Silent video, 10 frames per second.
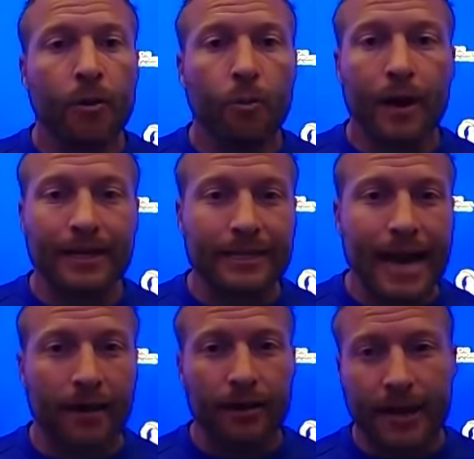What
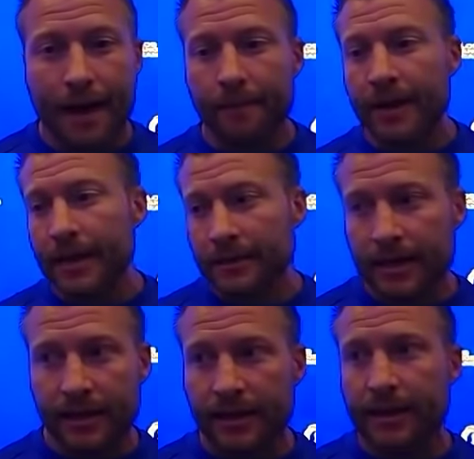exactly that means,
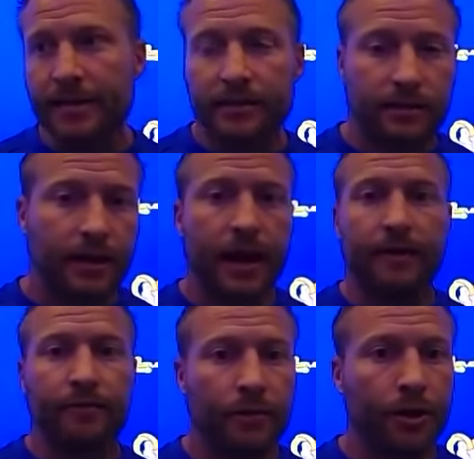I think that's kind
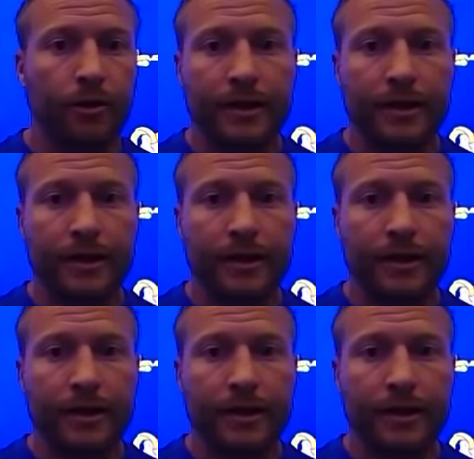of, you know,